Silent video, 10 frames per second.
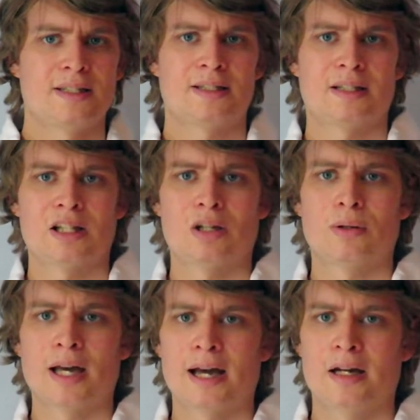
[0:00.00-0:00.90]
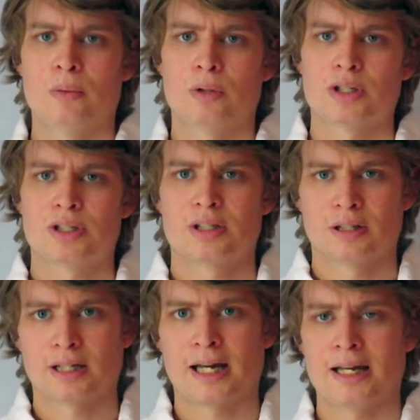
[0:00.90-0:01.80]
season in the UK, I watched
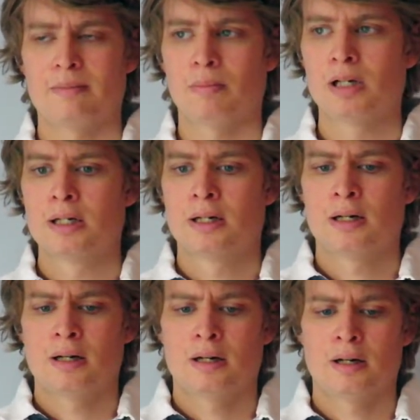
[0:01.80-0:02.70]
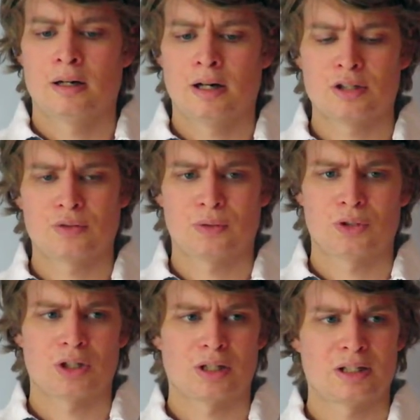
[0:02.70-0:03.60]
a game uh,
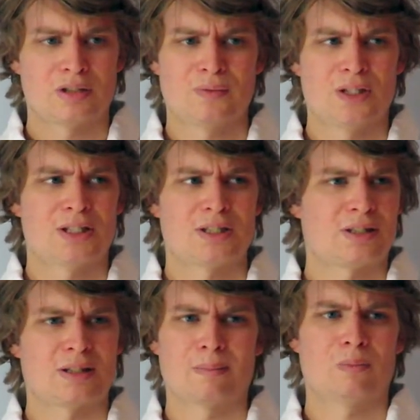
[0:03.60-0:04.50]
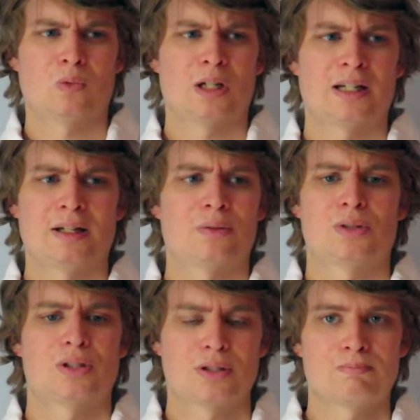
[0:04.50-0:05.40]
Huddersfield Giants versus someone
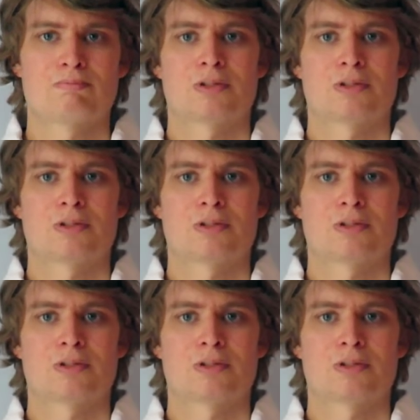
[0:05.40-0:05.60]
else.